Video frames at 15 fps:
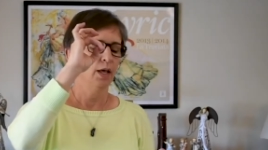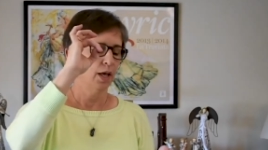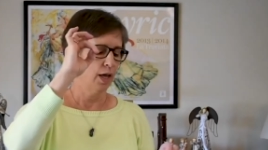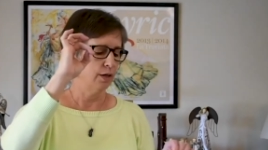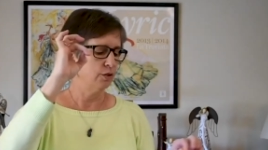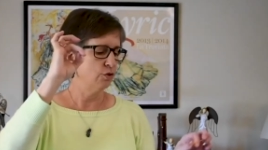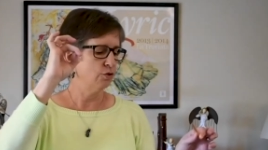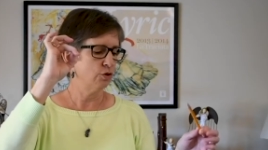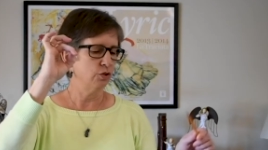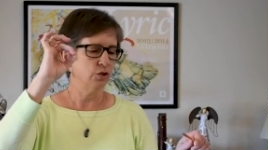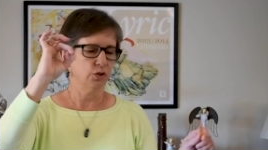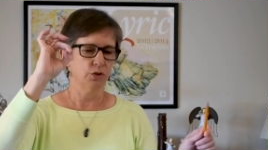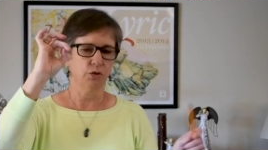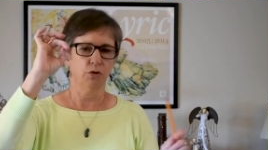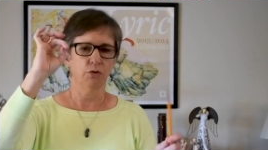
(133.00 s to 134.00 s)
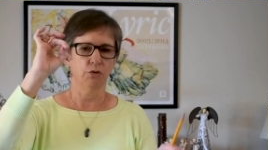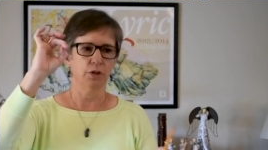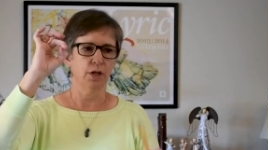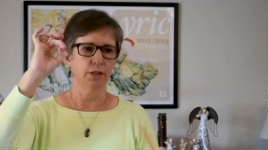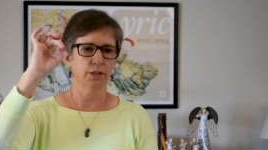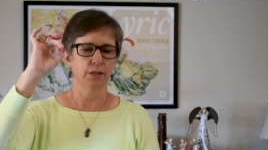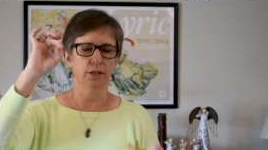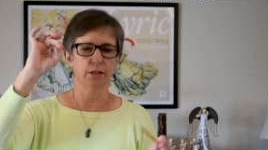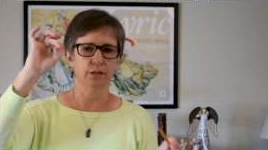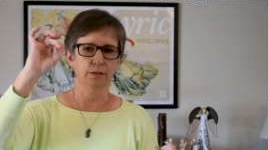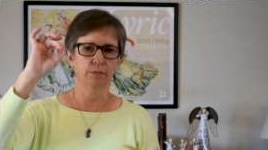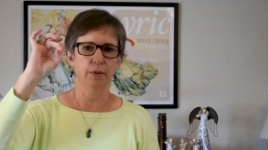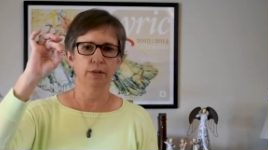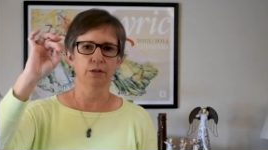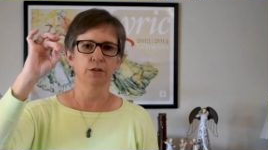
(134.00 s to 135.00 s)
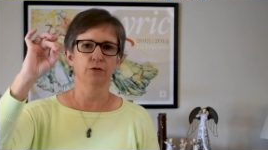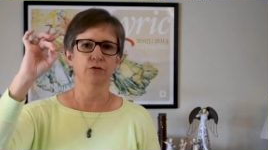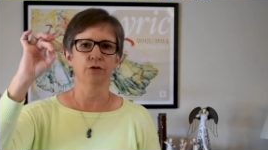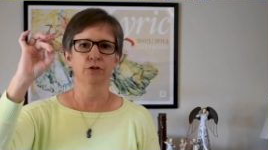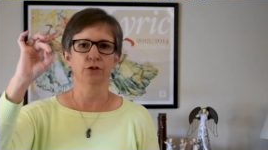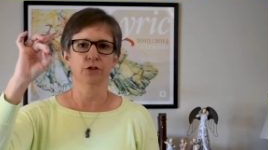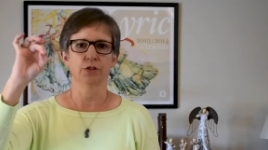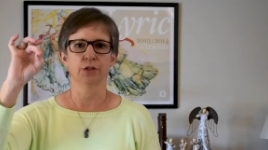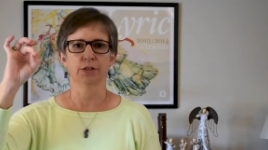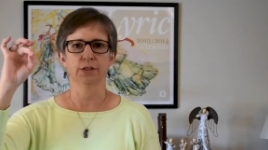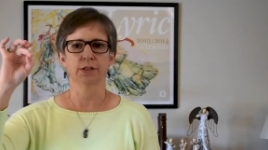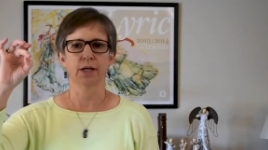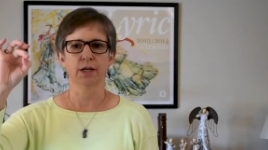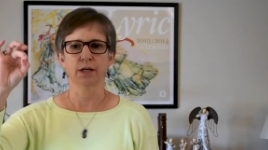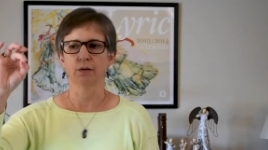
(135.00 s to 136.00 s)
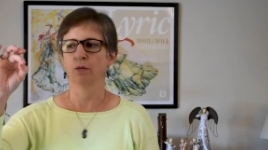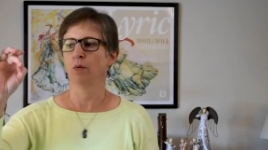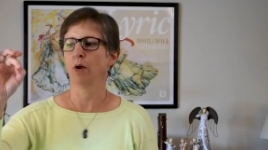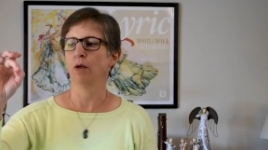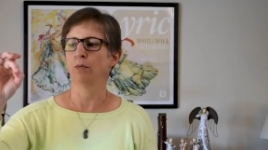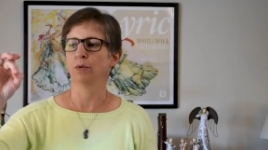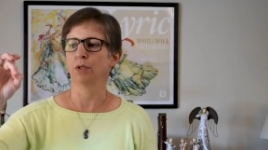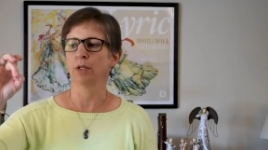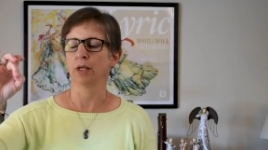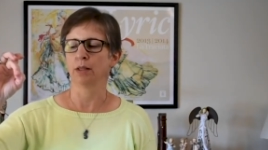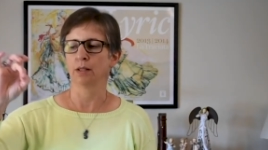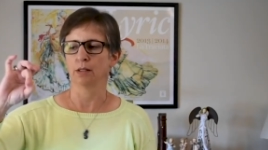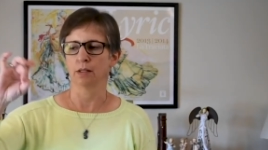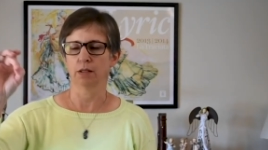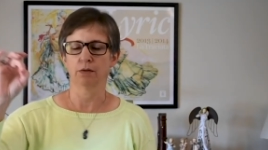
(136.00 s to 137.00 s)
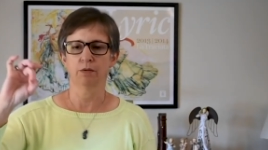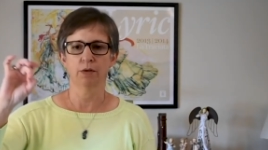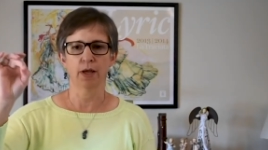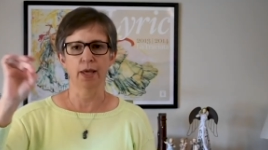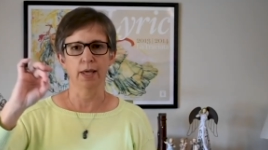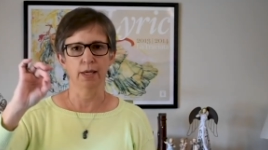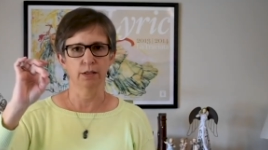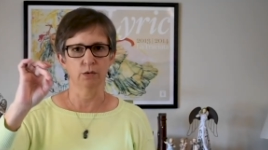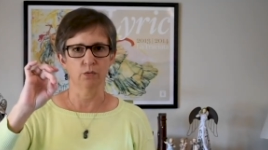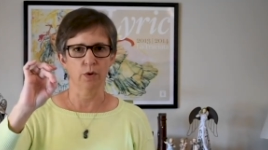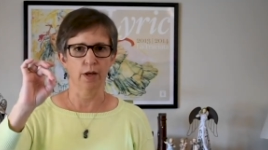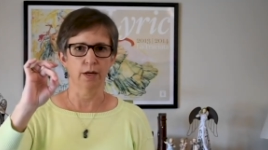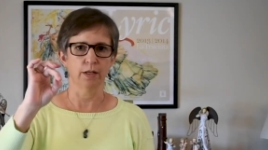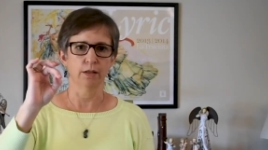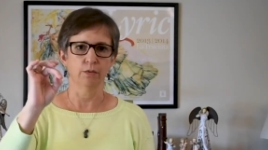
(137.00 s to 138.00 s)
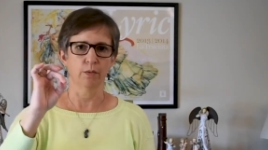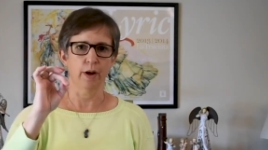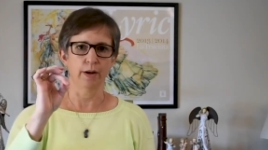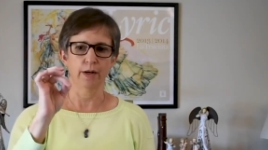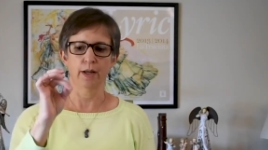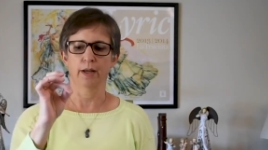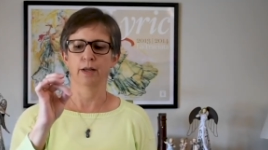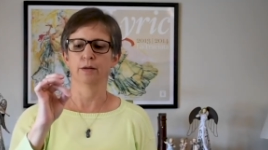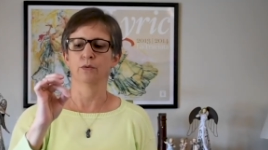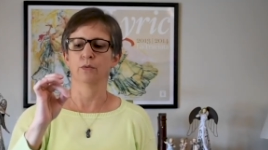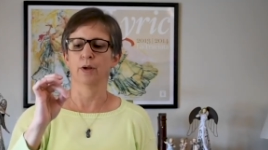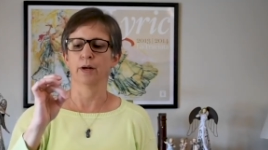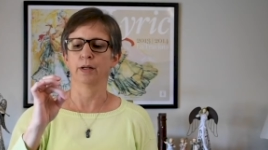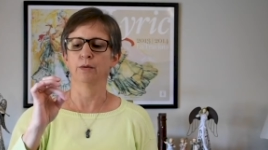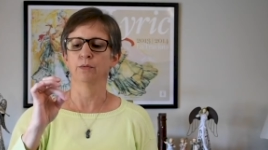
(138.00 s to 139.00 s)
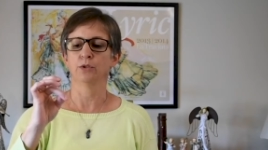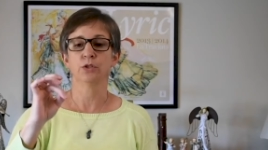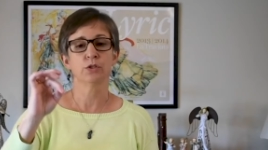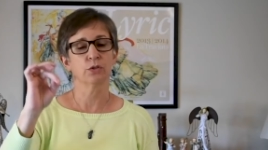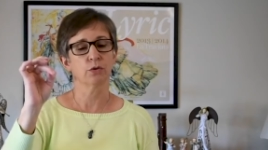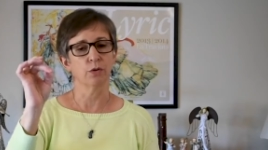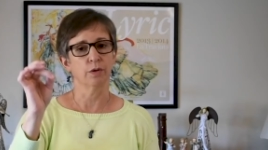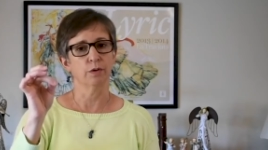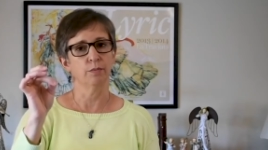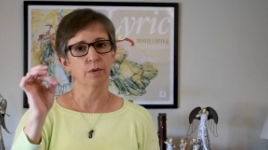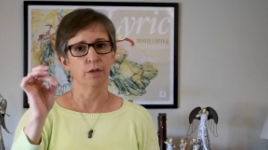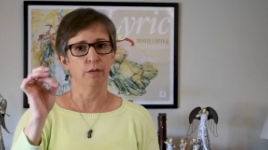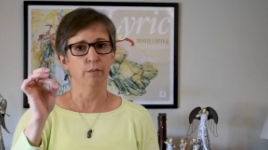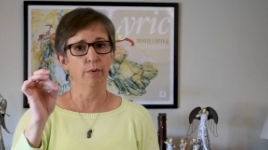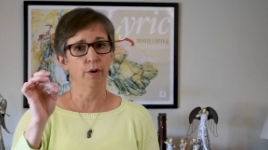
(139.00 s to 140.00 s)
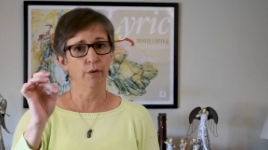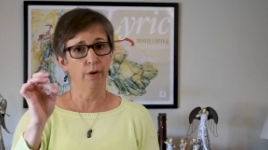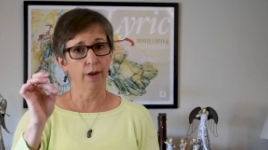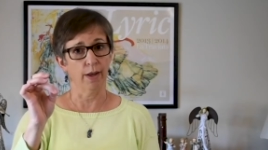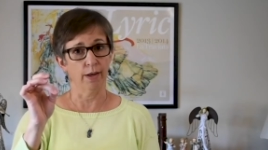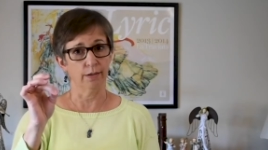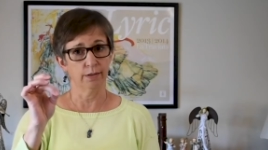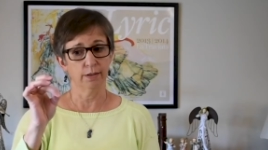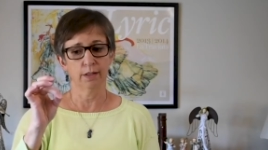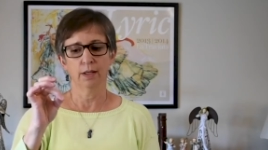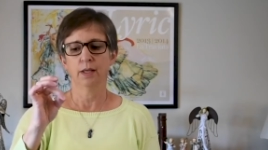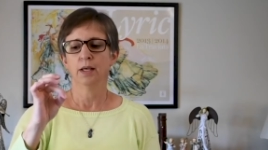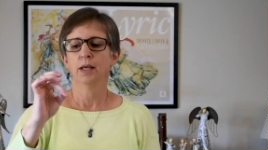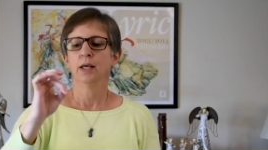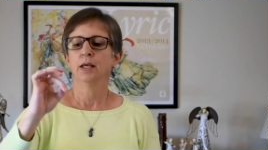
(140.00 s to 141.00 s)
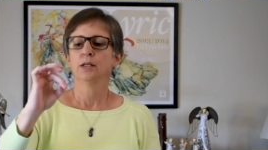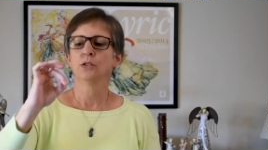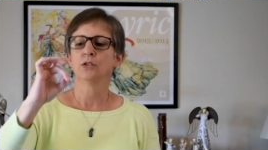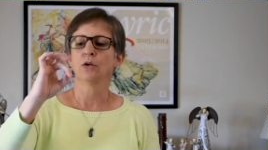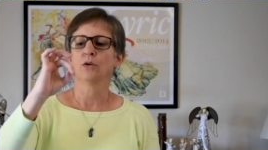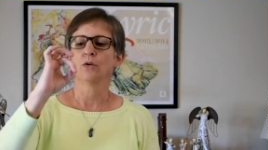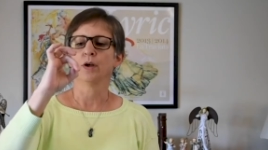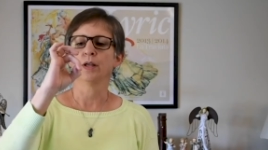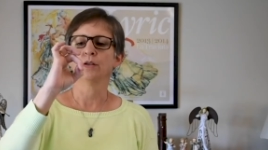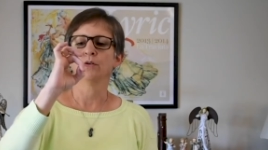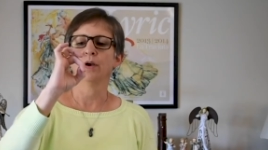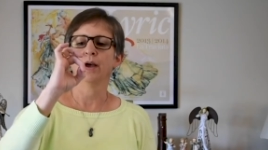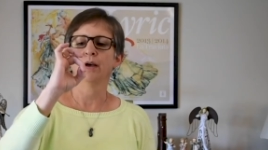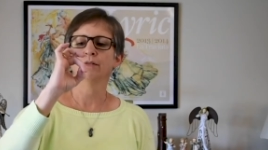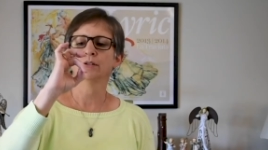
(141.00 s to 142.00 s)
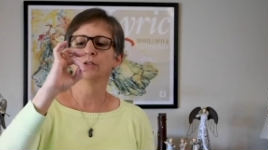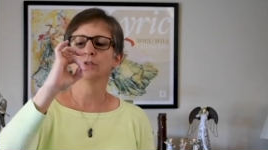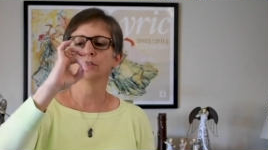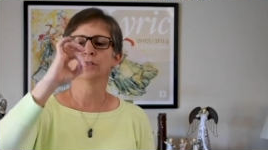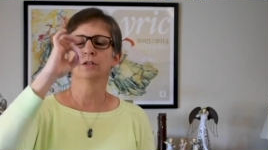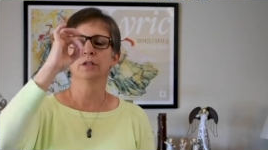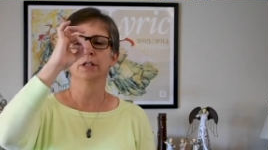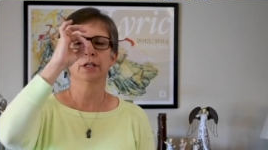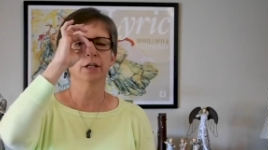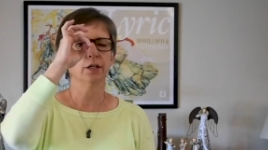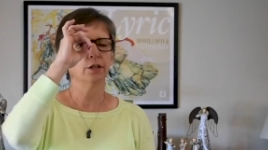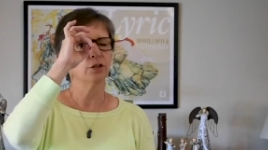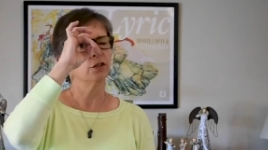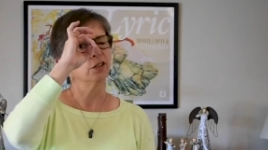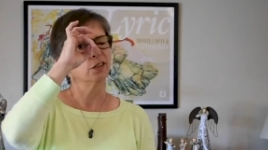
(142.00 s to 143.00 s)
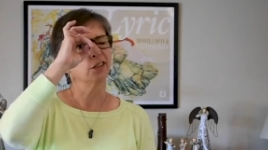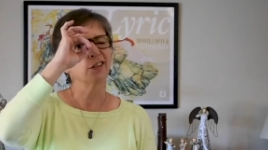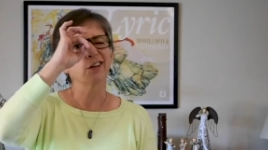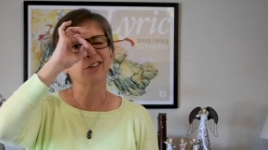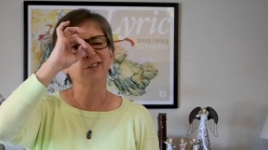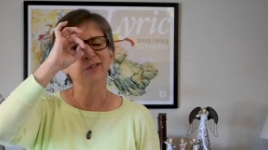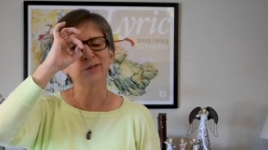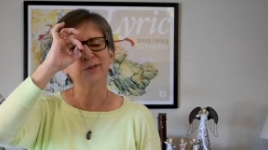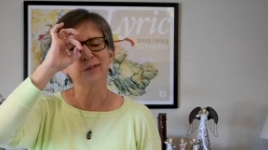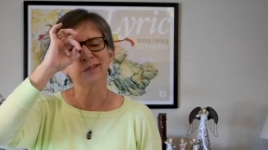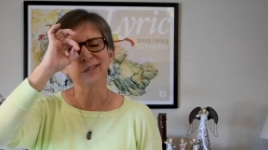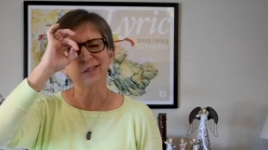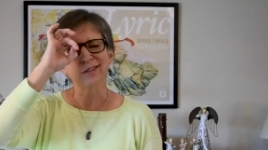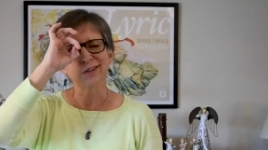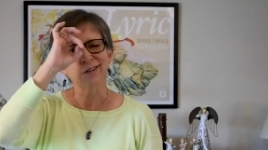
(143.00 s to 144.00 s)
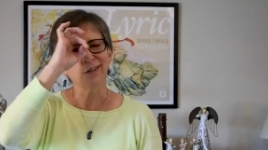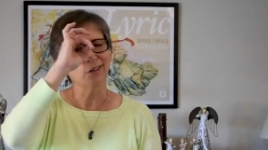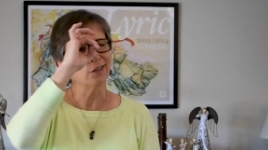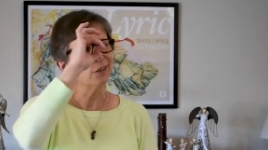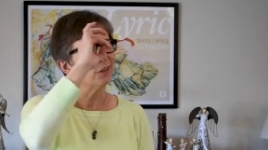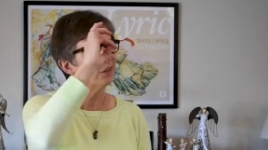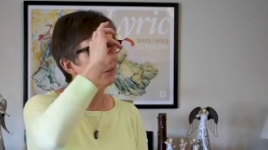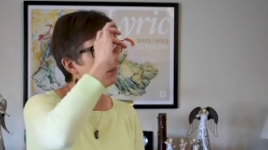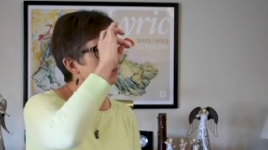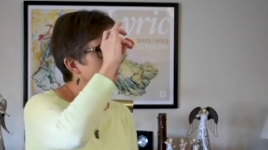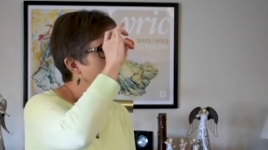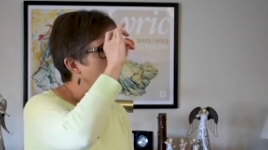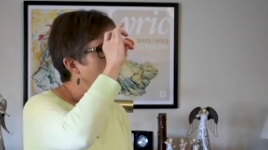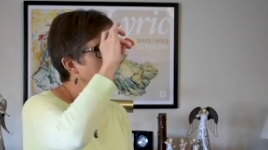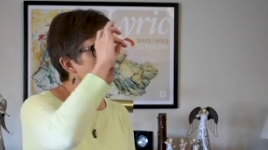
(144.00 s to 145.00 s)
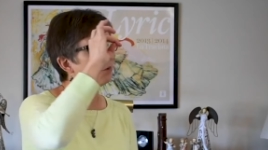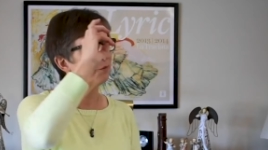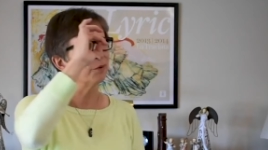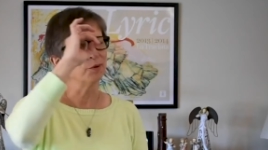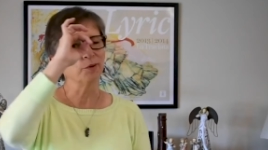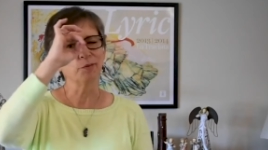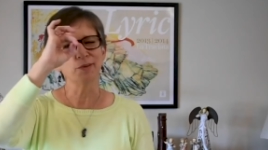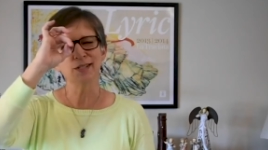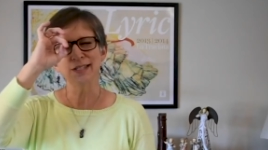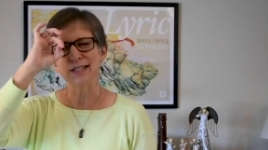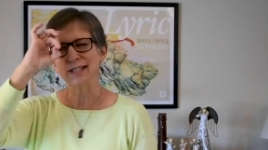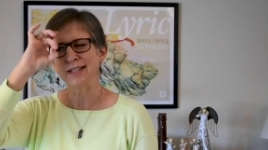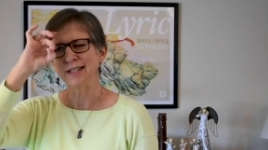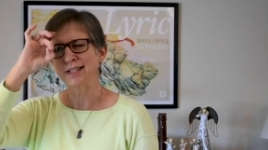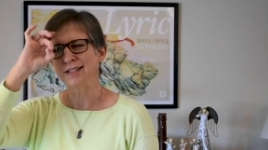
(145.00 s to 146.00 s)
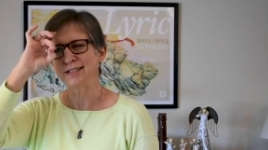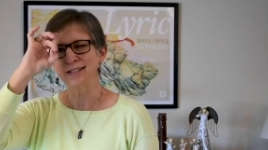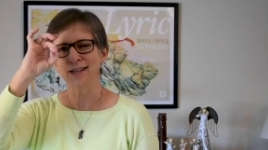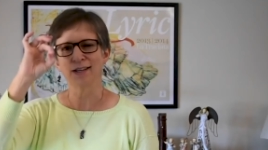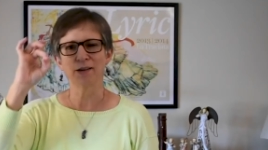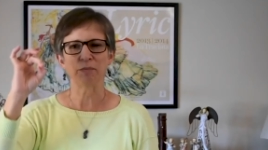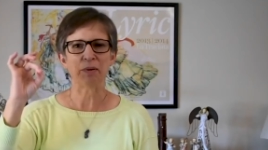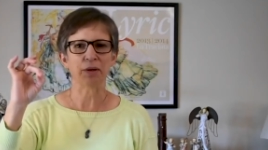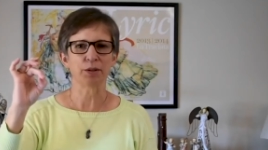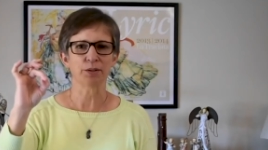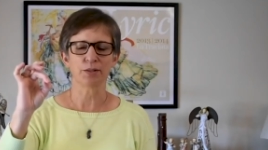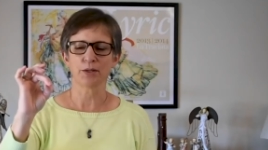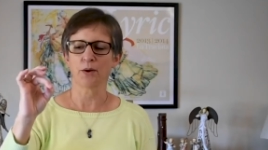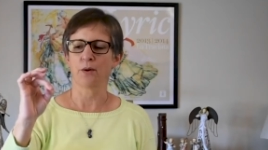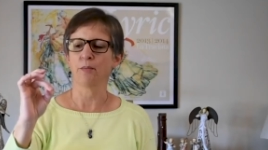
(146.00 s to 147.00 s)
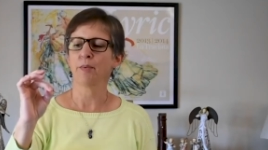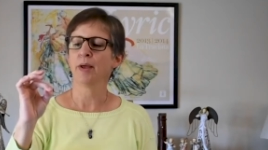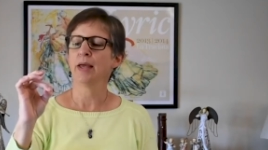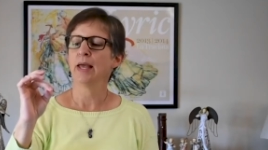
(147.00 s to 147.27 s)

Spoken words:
And you can just hold on to this pencil for just a second while we get the hand ready, the right hand ready, which is going to be the bow hand. So you have a circle here. You can look through the circle, look around the room, see things like a periscope.